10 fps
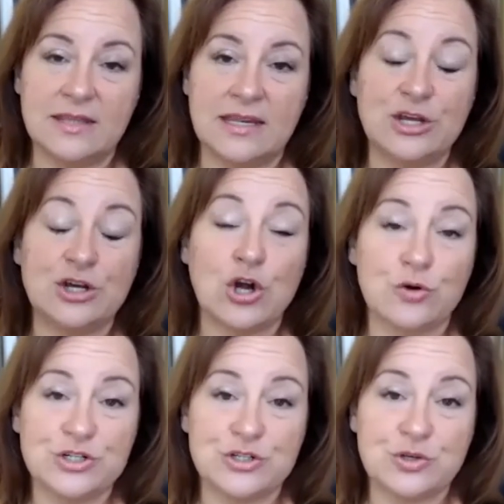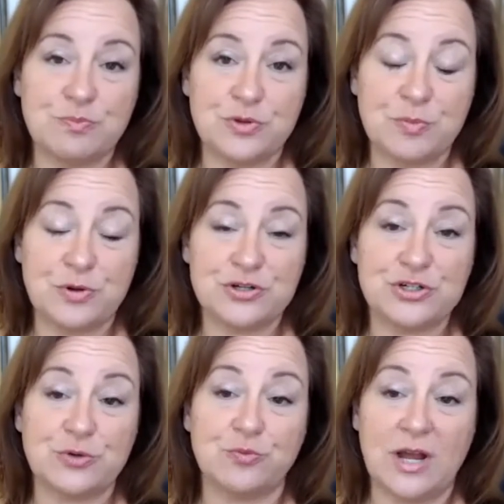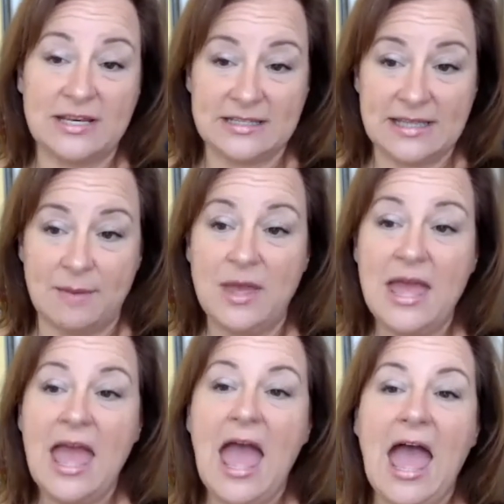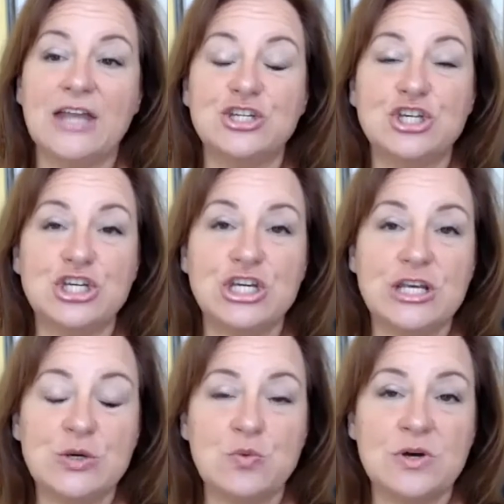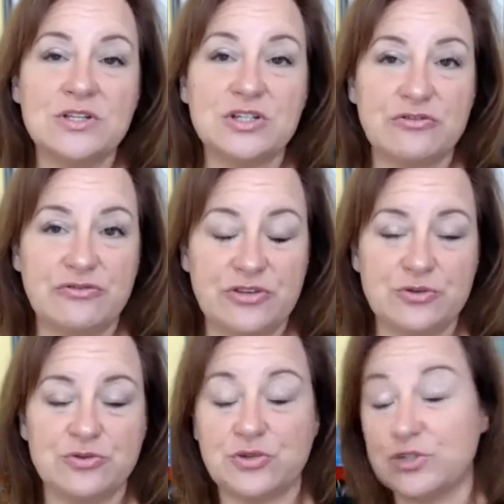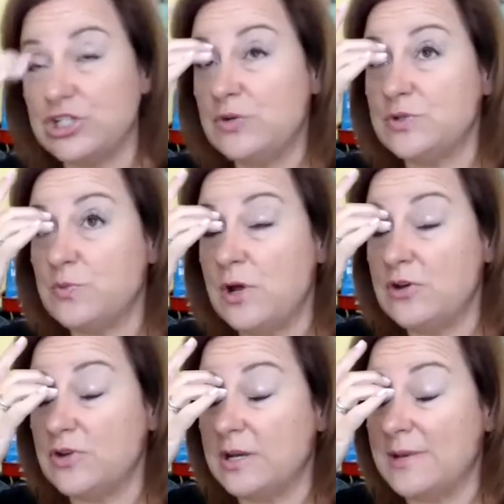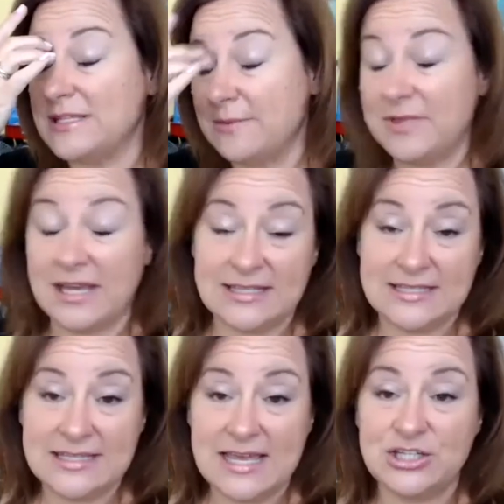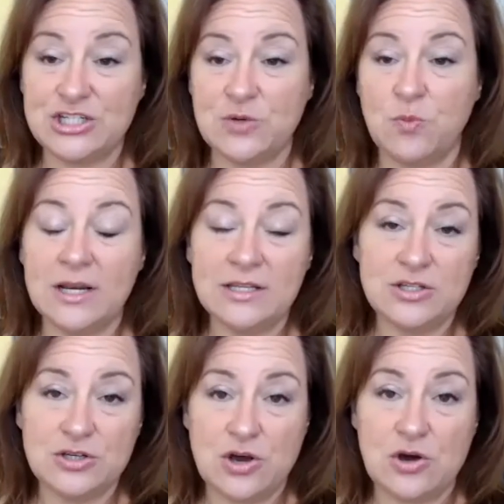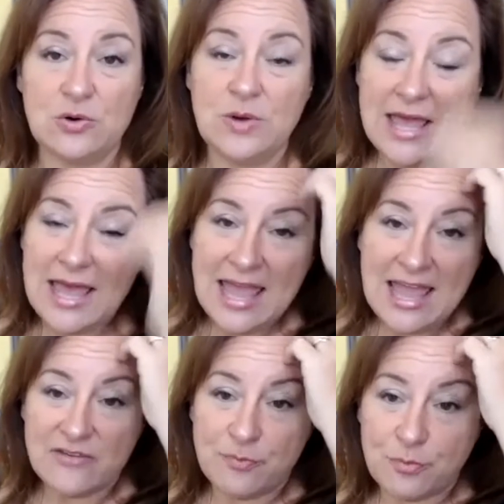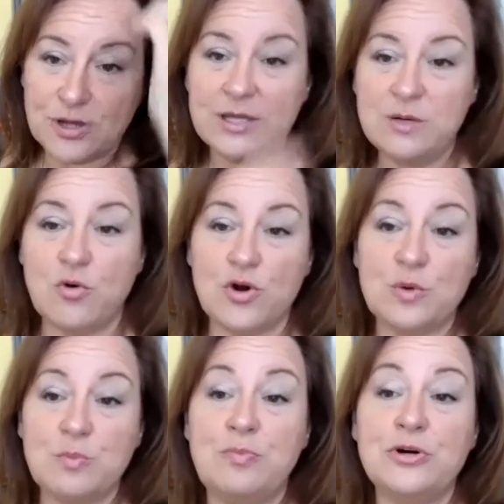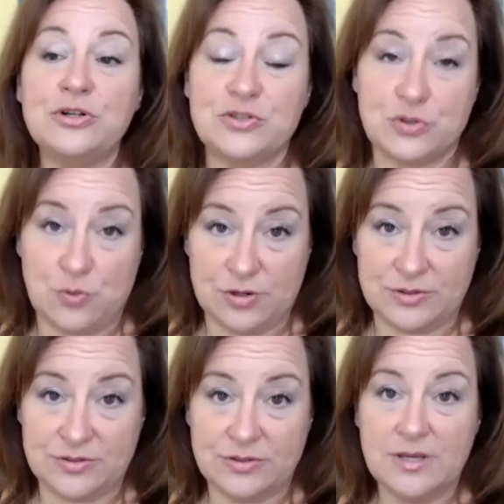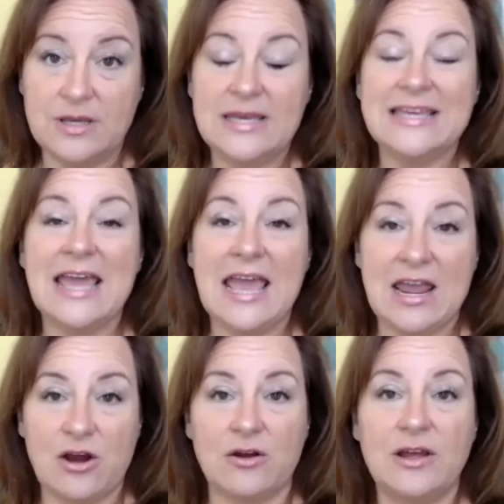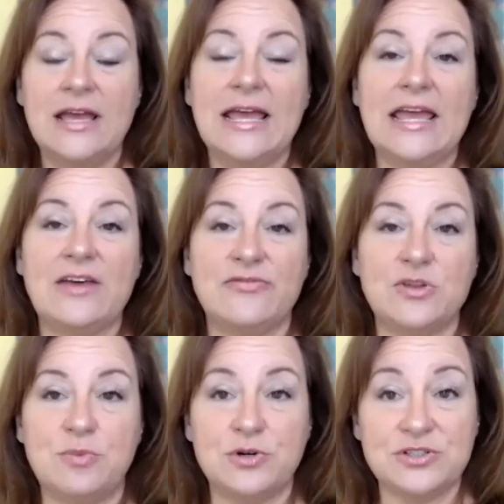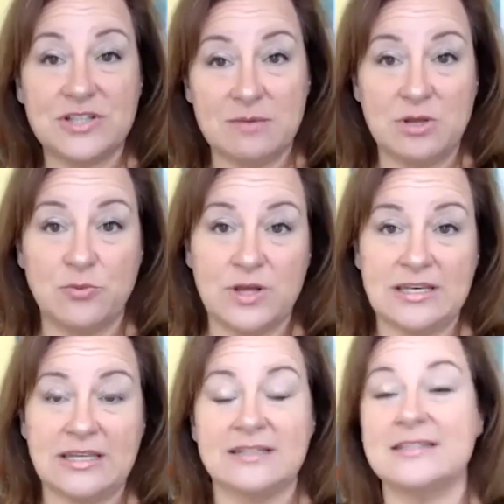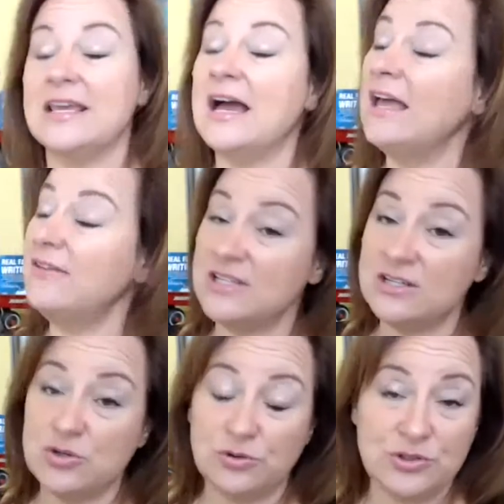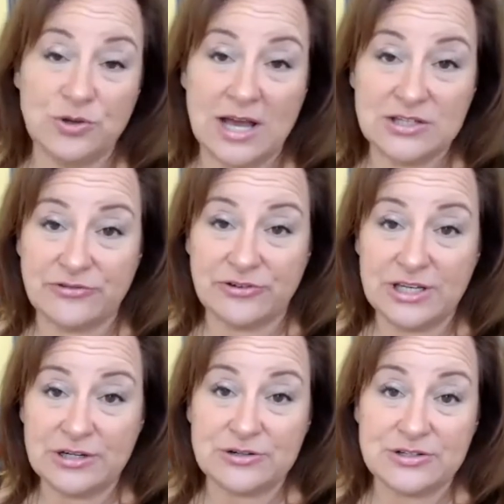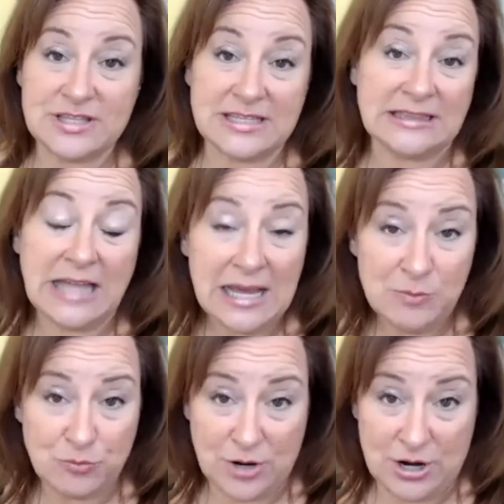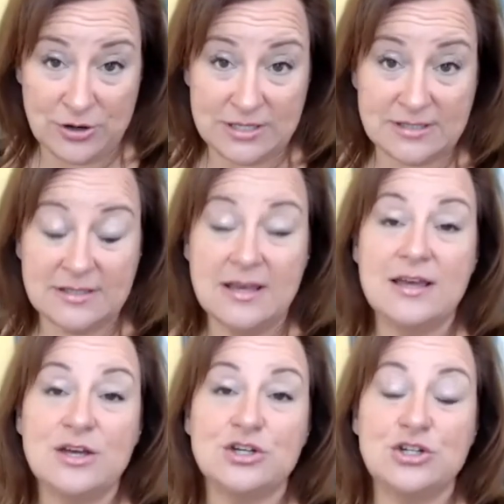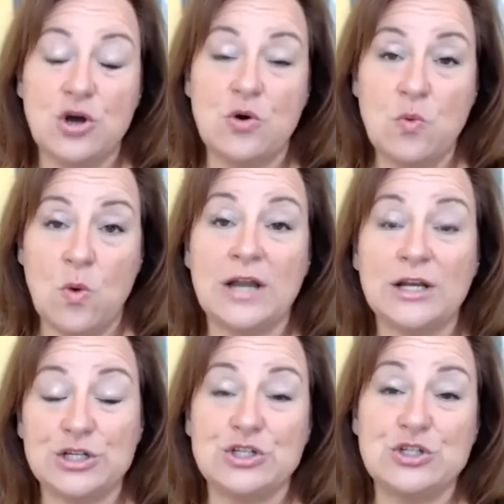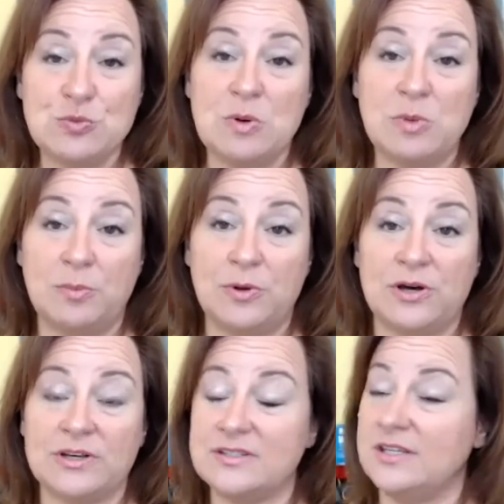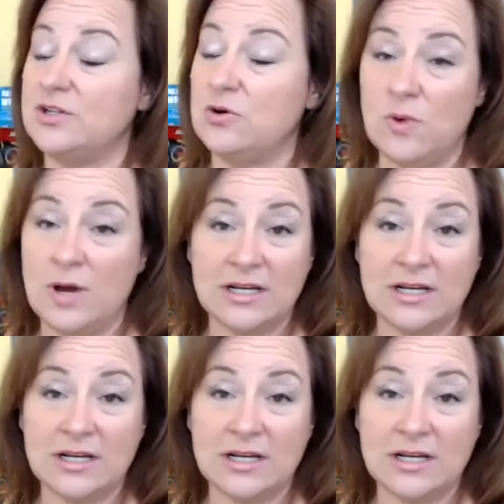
encourage the person to write in them. And she was confused, or she was wondering about something I'd said. She wanted to know if brick and mortar bookstores care if the books can be written in. See, I have told you guys for years that libraries don't want consumable books. They don't want